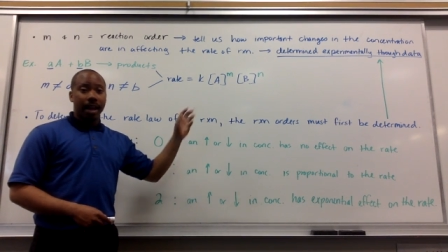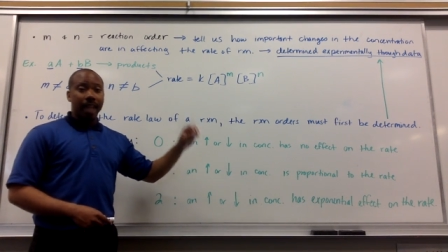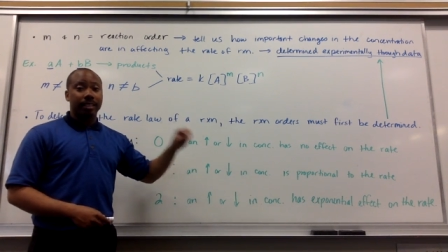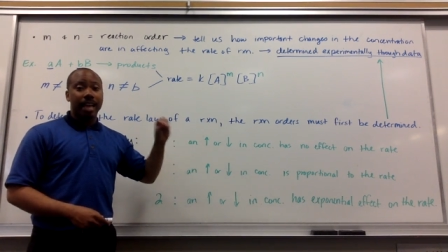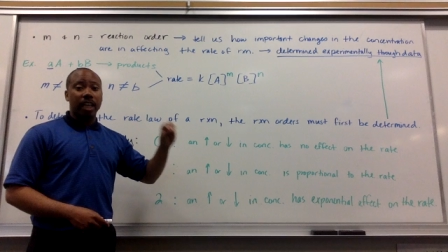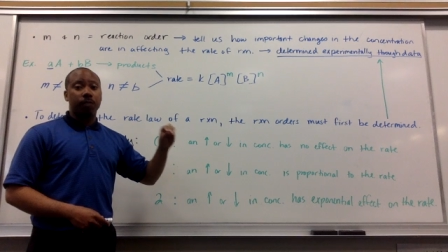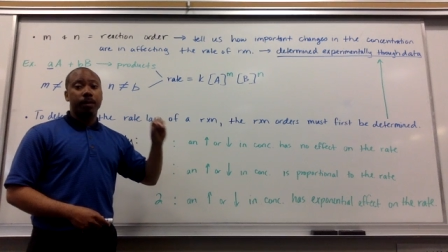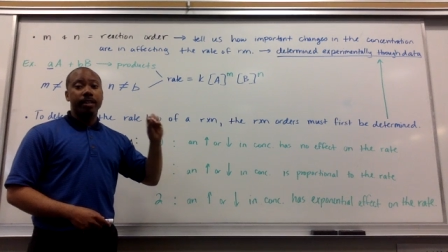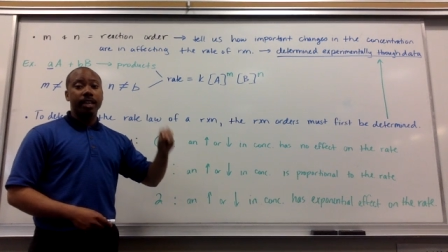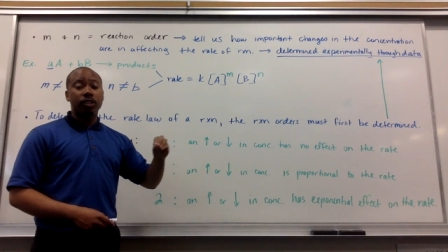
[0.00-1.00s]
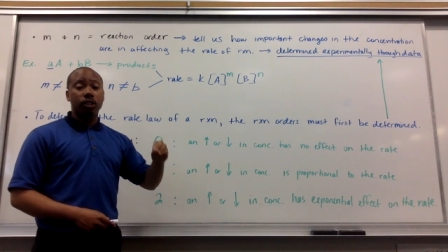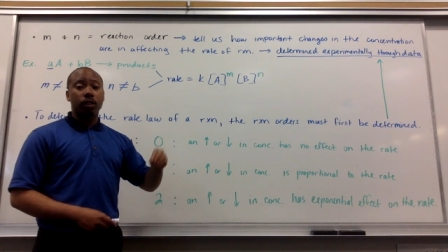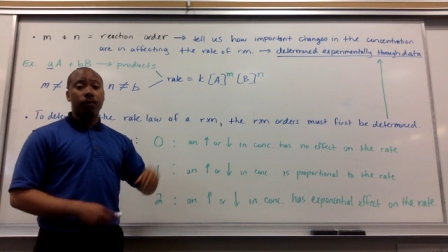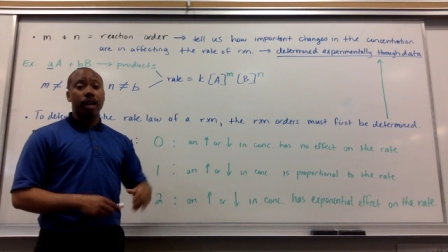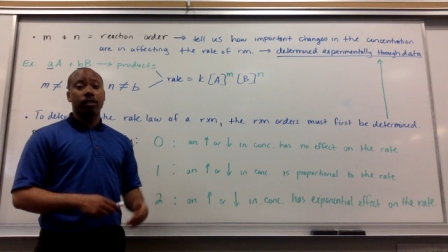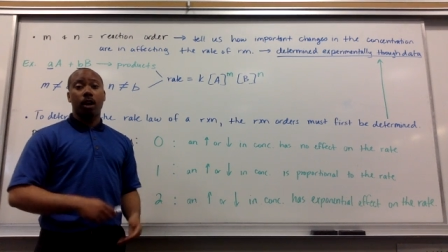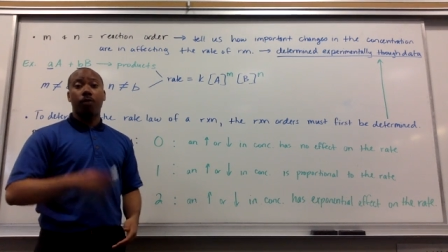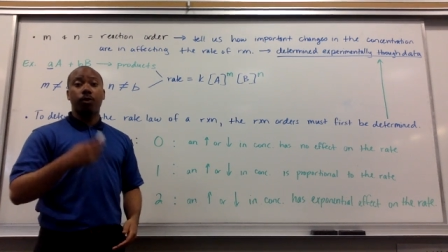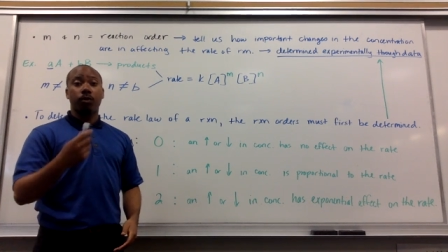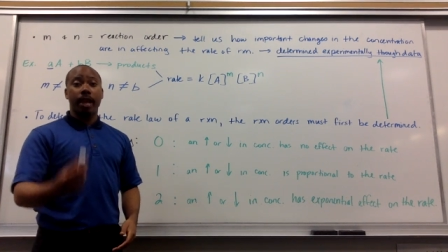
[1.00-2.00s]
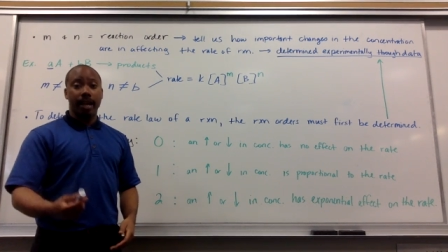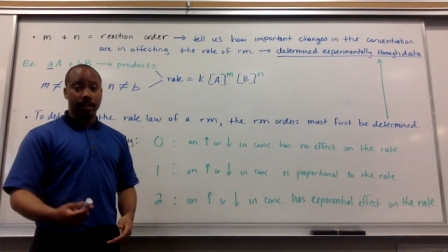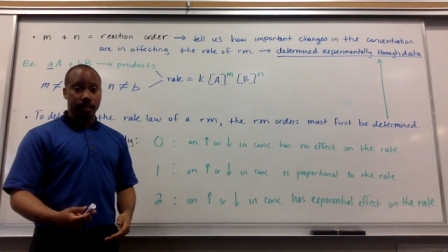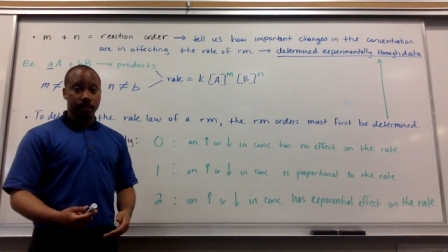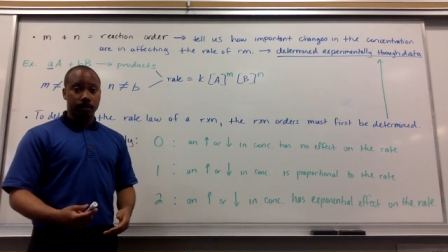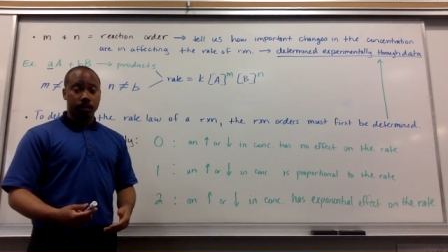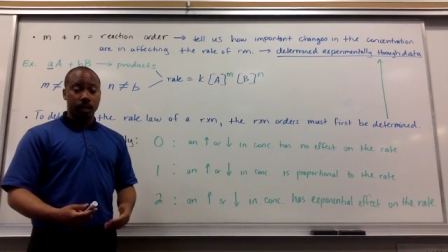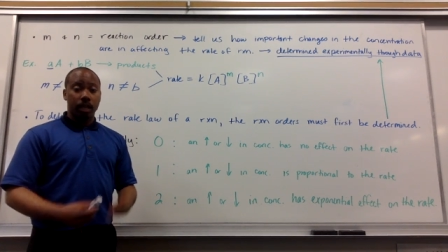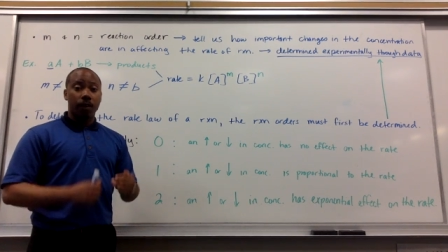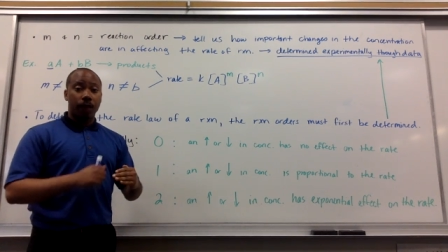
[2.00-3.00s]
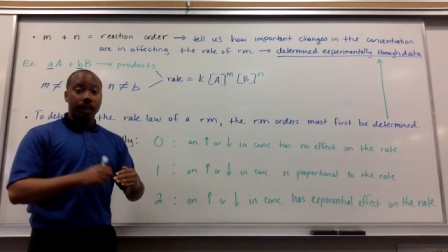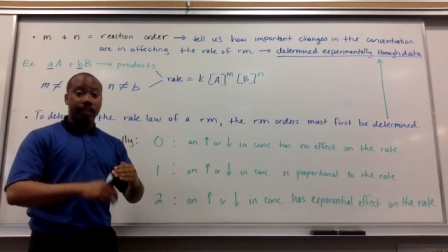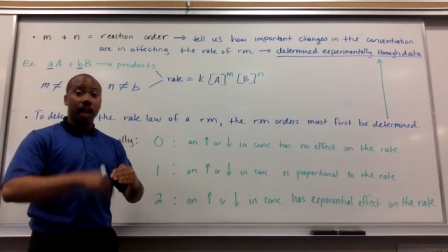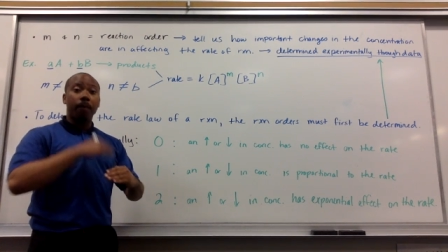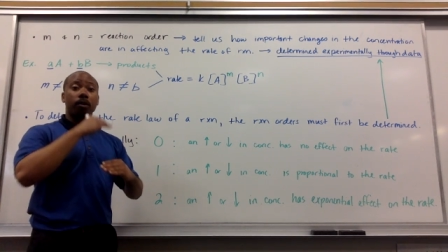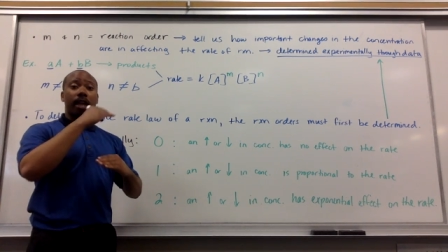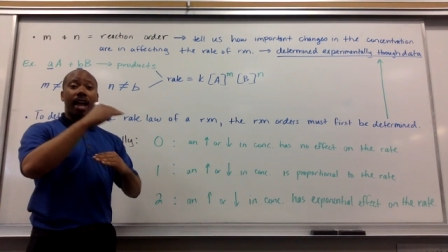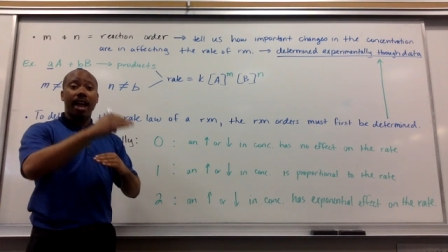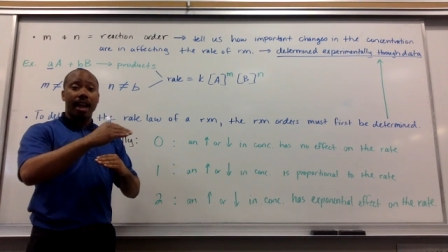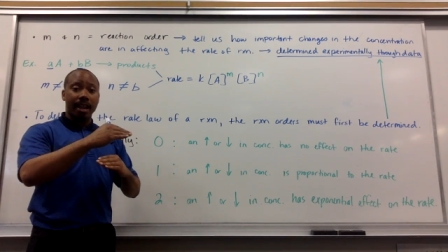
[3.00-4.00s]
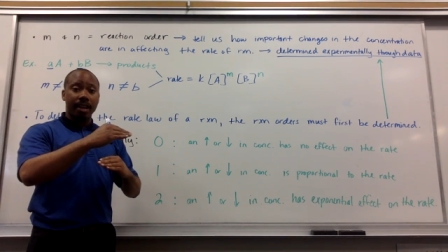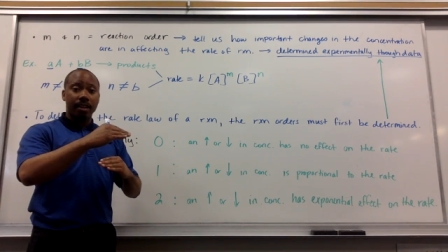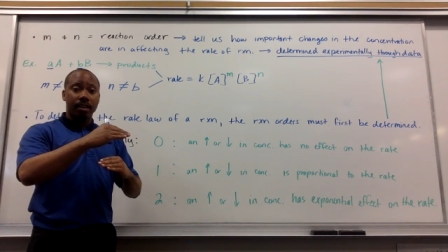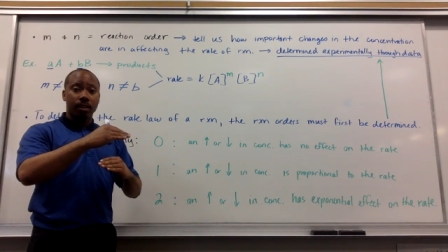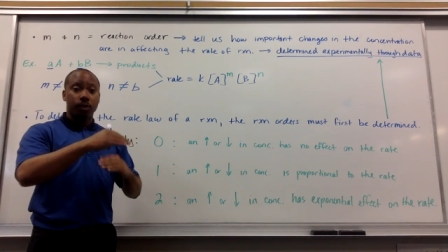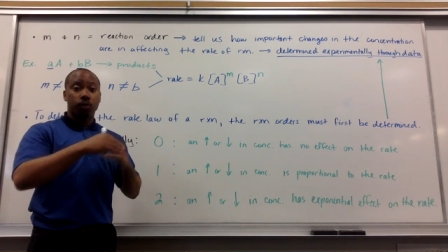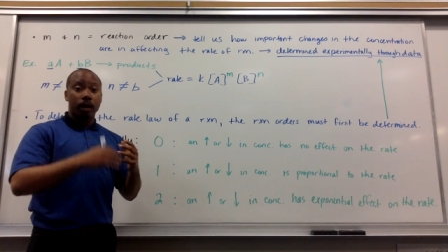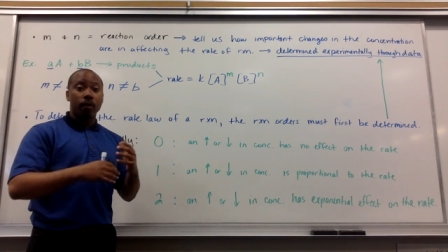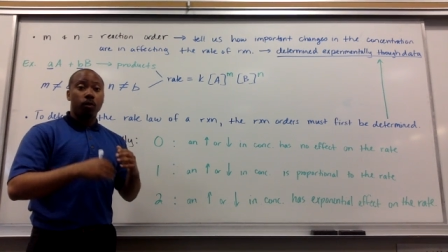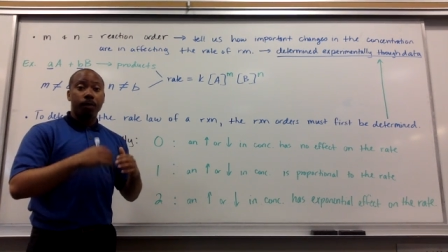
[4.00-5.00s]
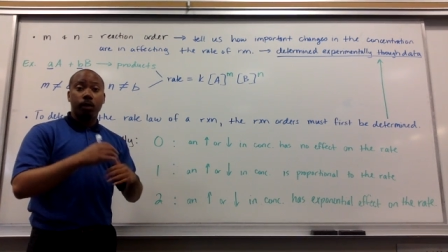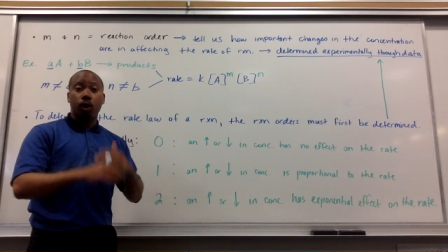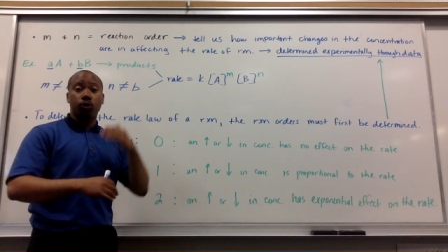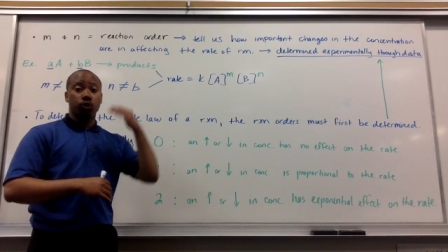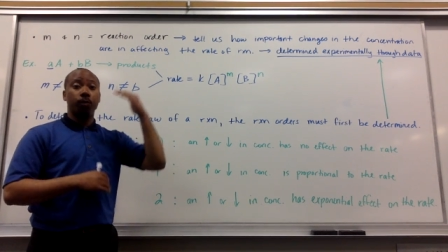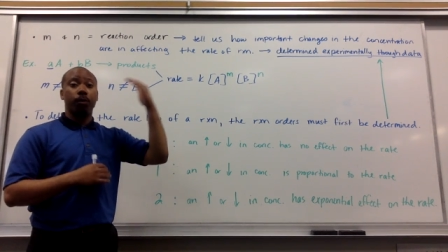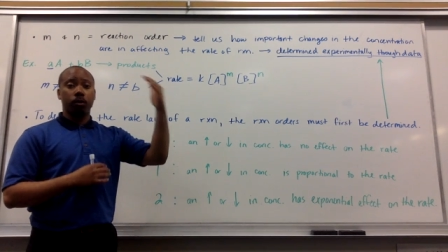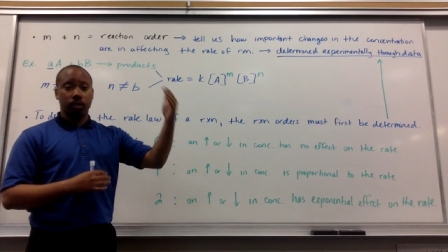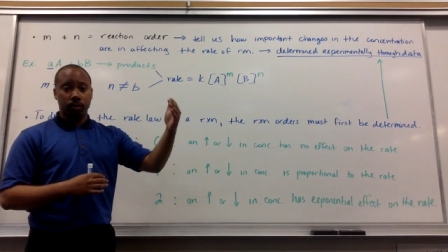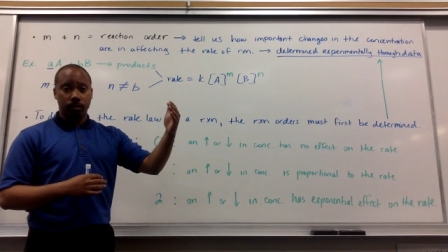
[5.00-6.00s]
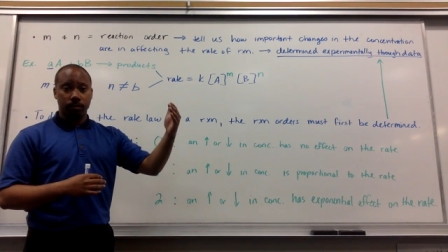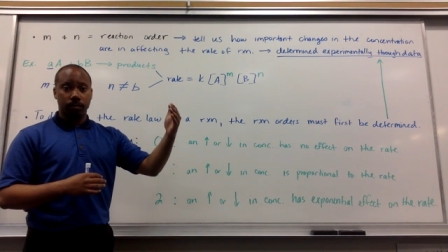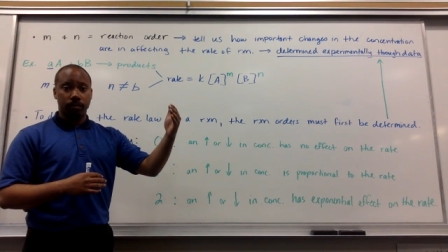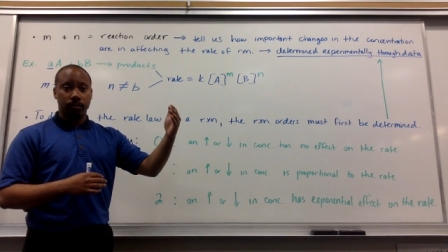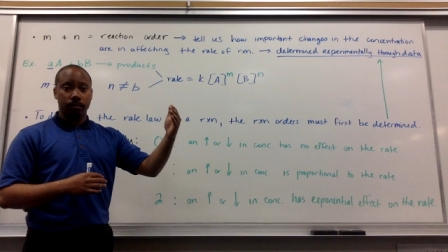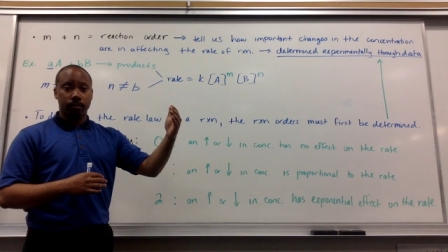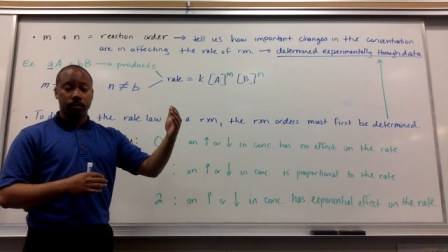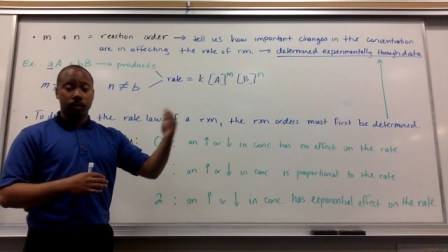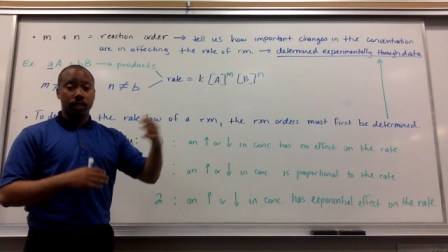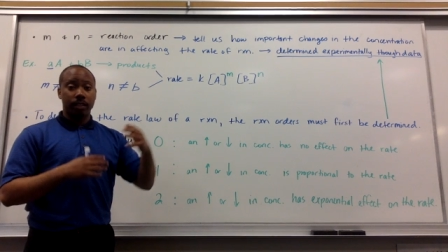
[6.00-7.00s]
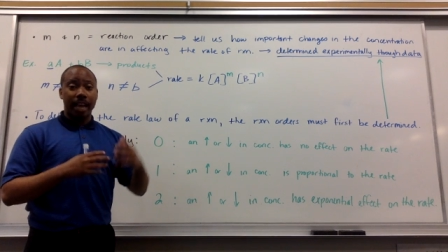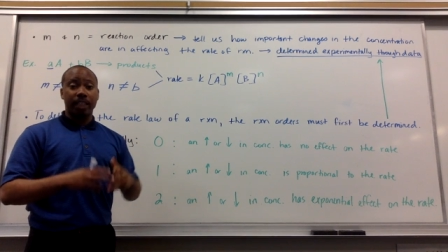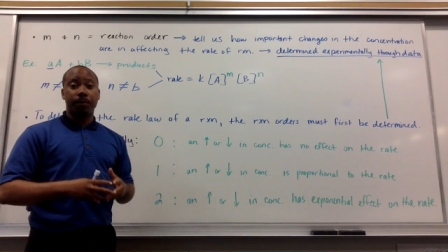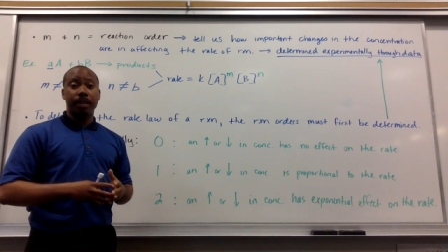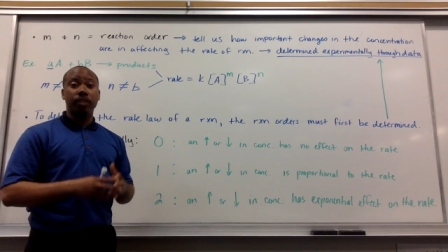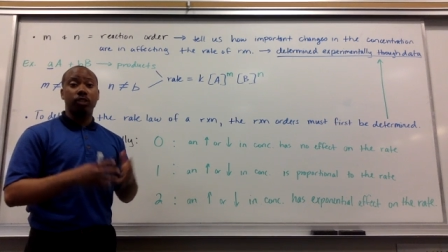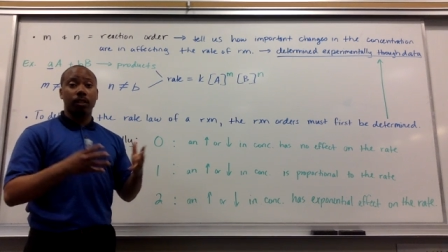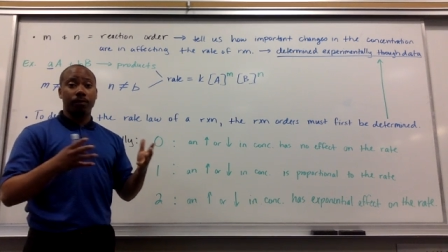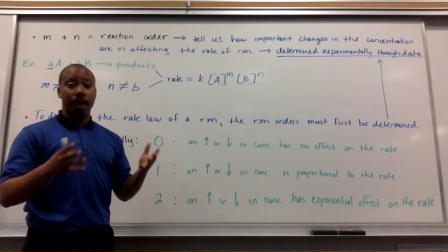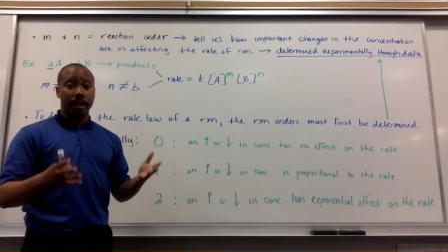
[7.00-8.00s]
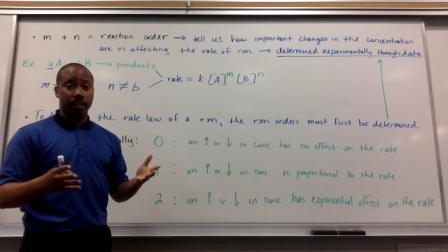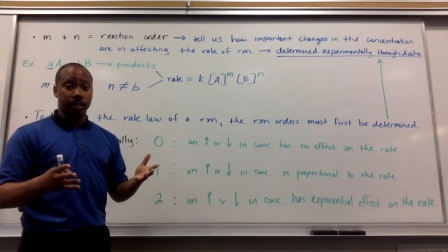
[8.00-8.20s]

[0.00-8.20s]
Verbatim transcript: has an exponential effect on the rate. If I double A, the rate will be quadrupled. It's an exponential effect.